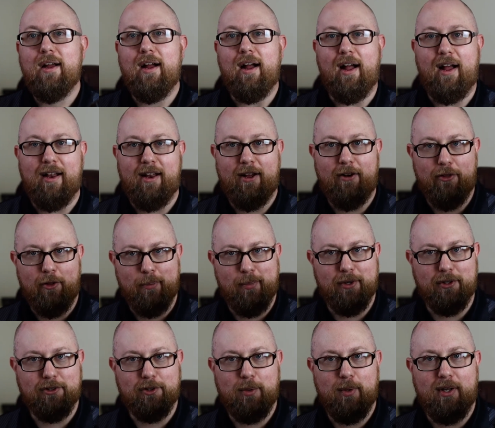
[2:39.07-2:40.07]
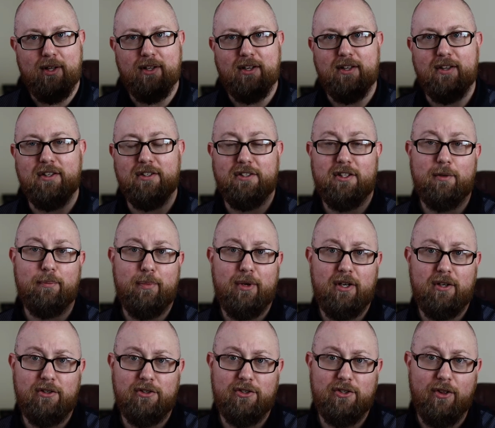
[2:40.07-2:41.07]
on how the build quality of this
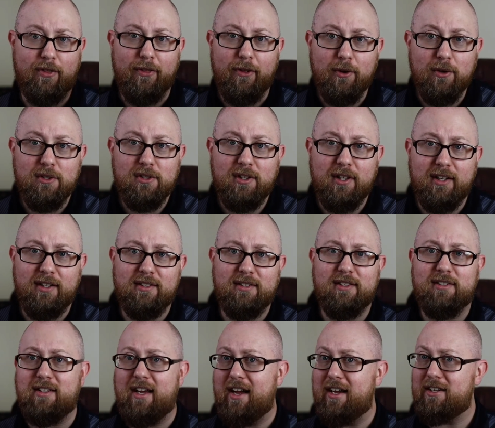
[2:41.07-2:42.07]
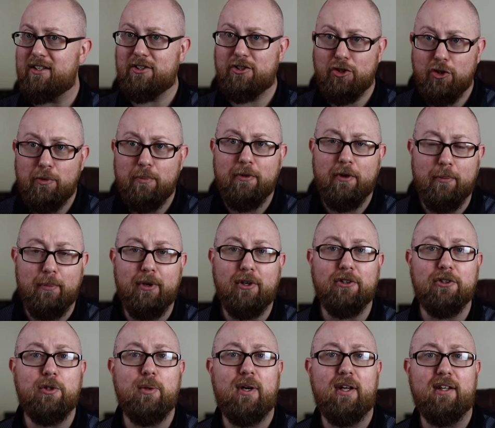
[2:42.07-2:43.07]
compares to those lenses. I assume the
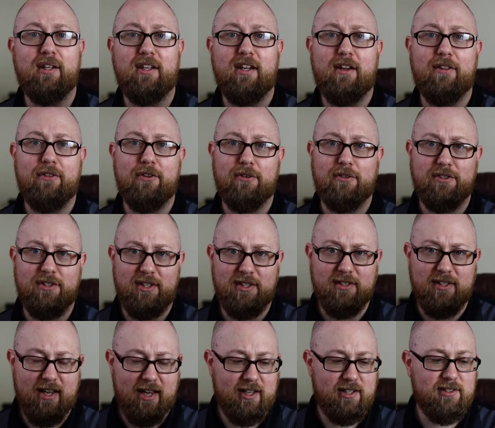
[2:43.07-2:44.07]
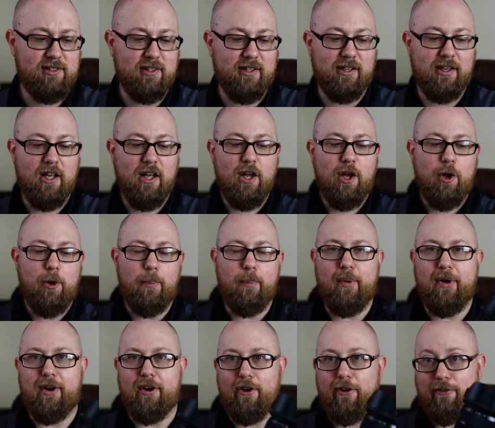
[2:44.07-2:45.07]
build quality on those is excellent,
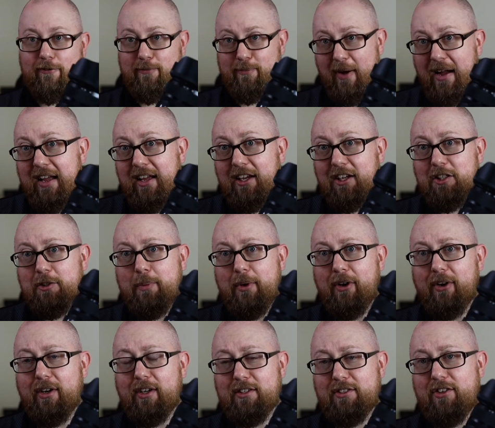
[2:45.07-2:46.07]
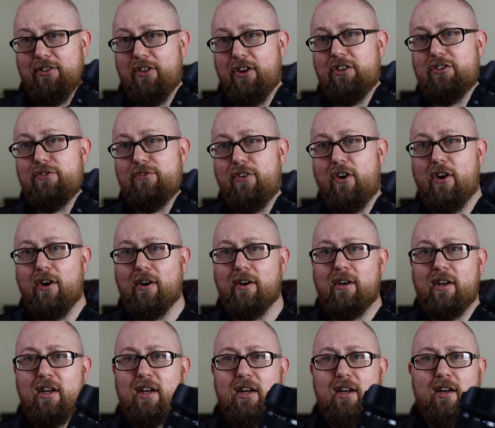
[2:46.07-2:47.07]
but of my experience thus far,
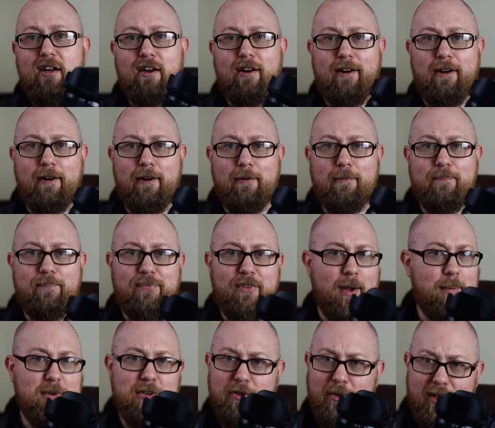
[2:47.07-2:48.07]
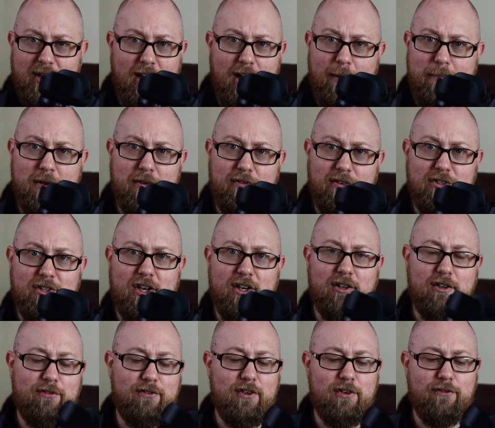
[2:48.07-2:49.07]
I've been doing hobby
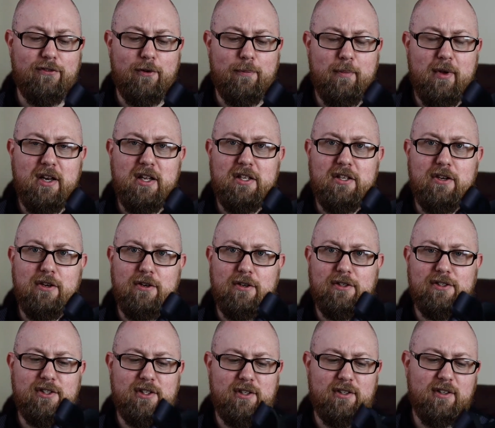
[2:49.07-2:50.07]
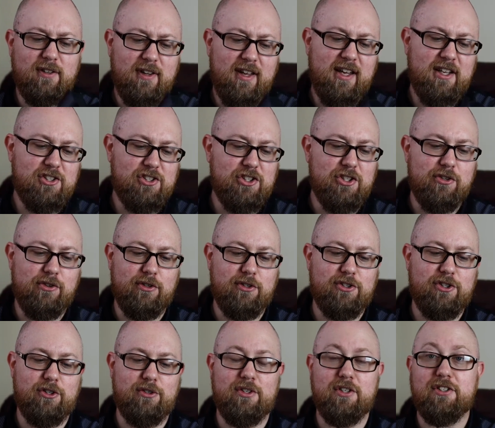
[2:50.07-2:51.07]
photography for many years, and in the last year or
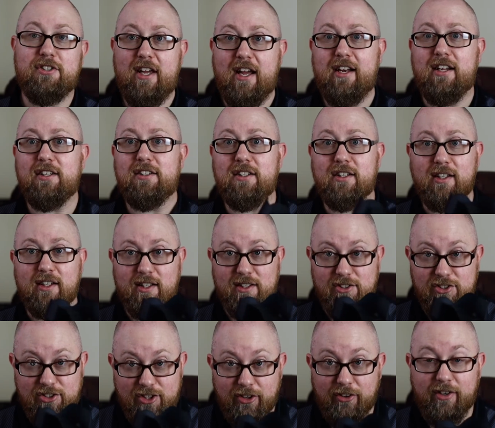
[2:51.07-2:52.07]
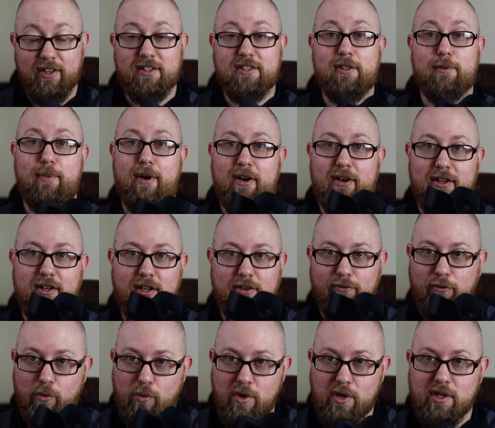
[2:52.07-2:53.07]
so decided to get serious about it
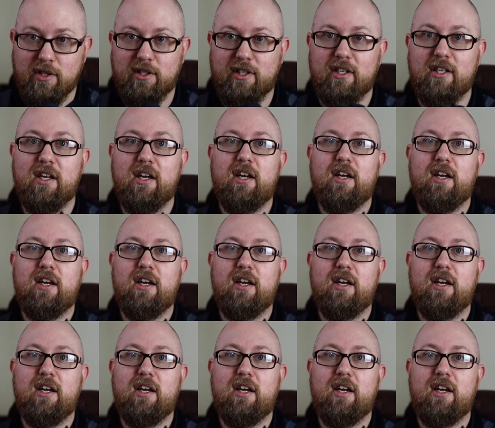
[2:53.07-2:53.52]
and really